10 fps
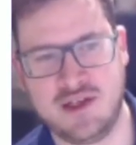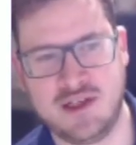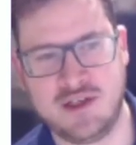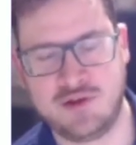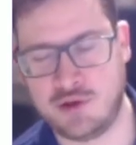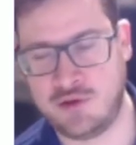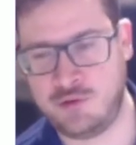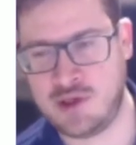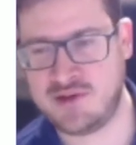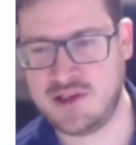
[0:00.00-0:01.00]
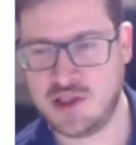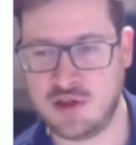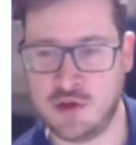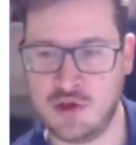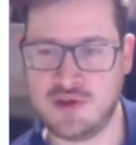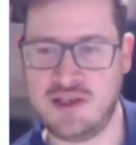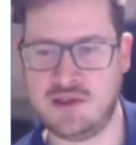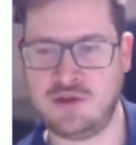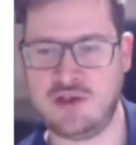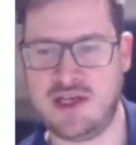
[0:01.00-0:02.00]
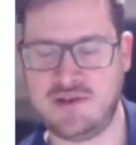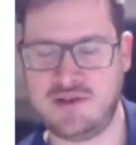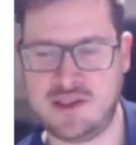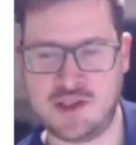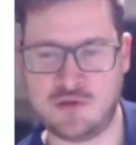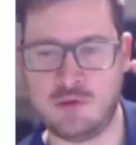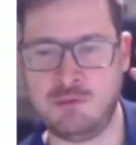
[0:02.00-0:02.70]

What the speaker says: So if we essentially took the internet and just sort